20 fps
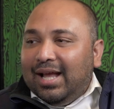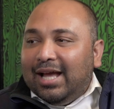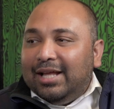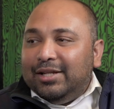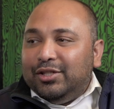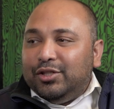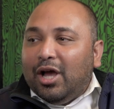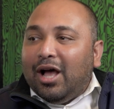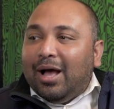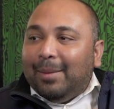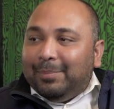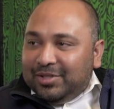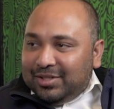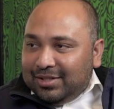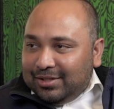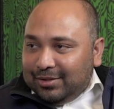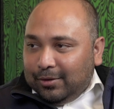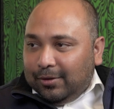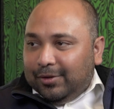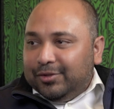
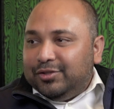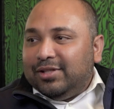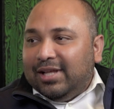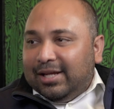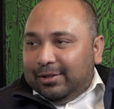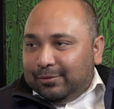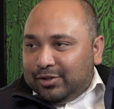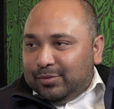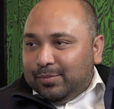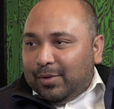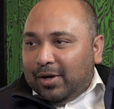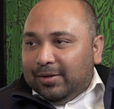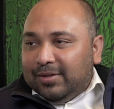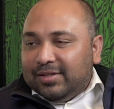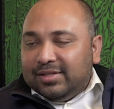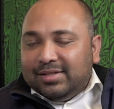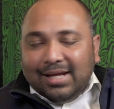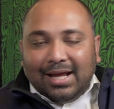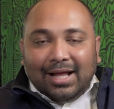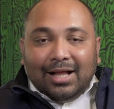adopt large language
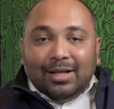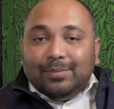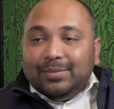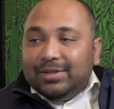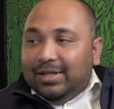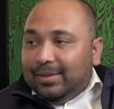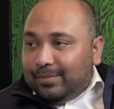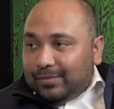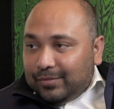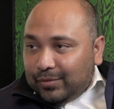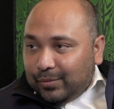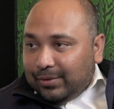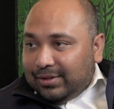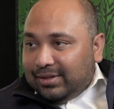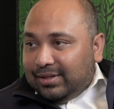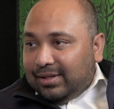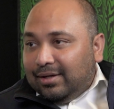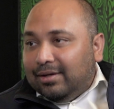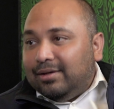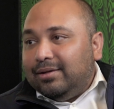models to help them
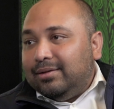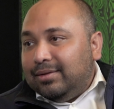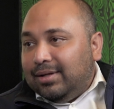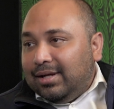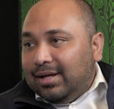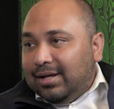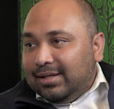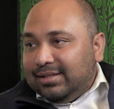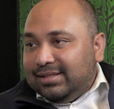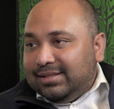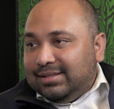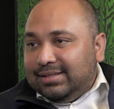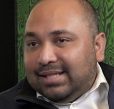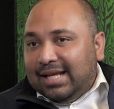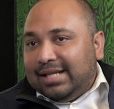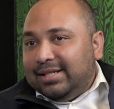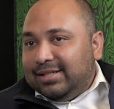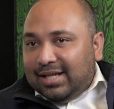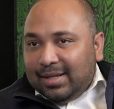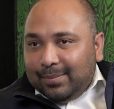with their
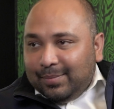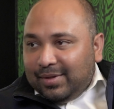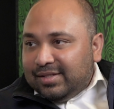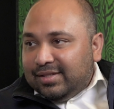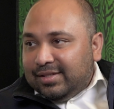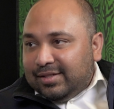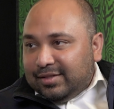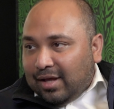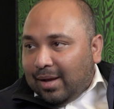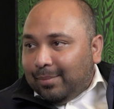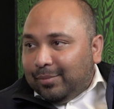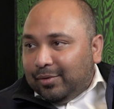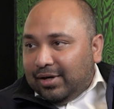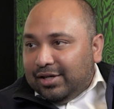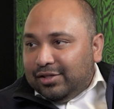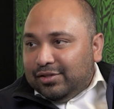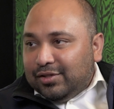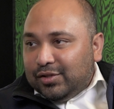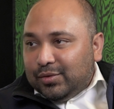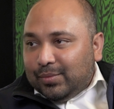day-to-day business
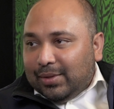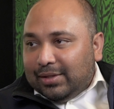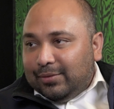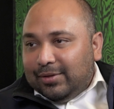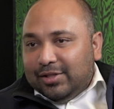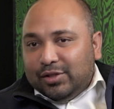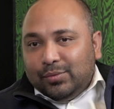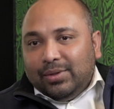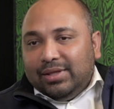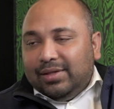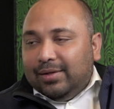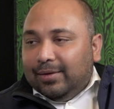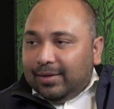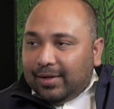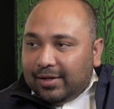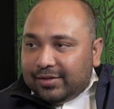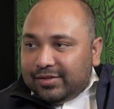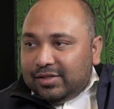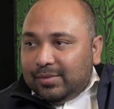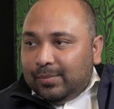operations, whether it's with their
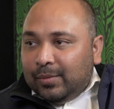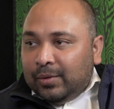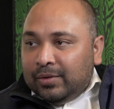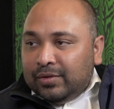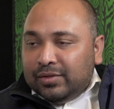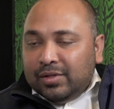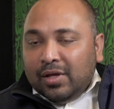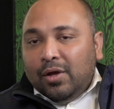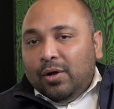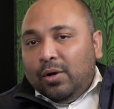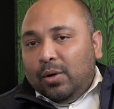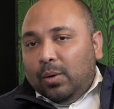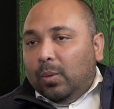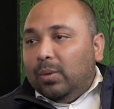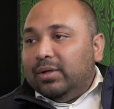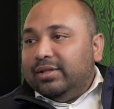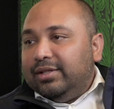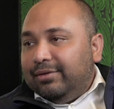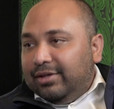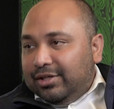customers
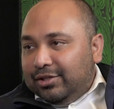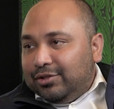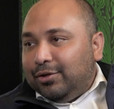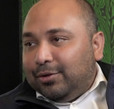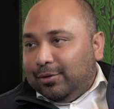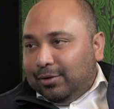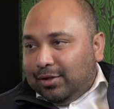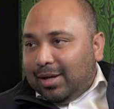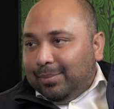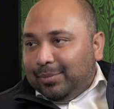or their internal